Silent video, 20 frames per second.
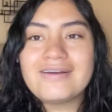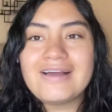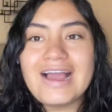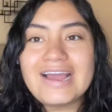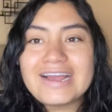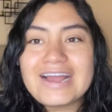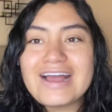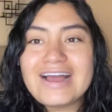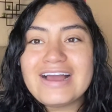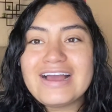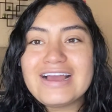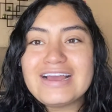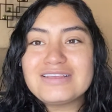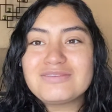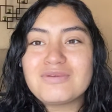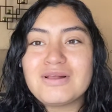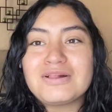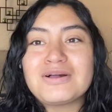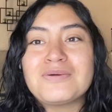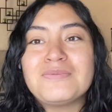Hi guys,
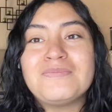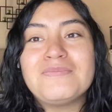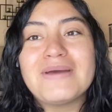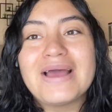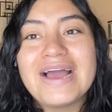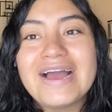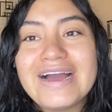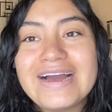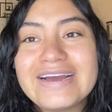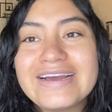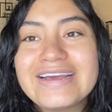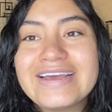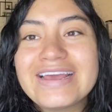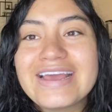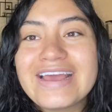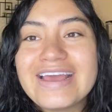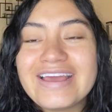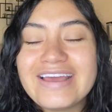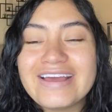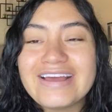welcome
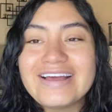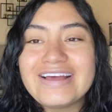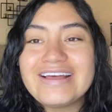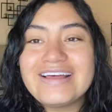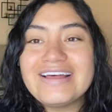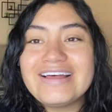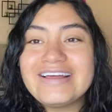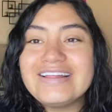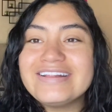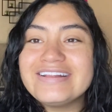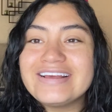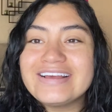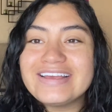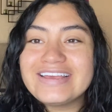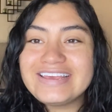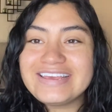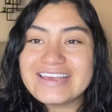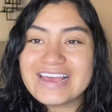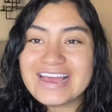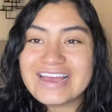back. And
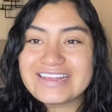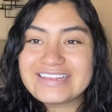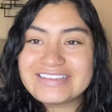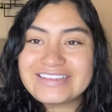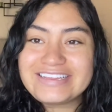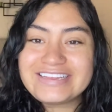yes,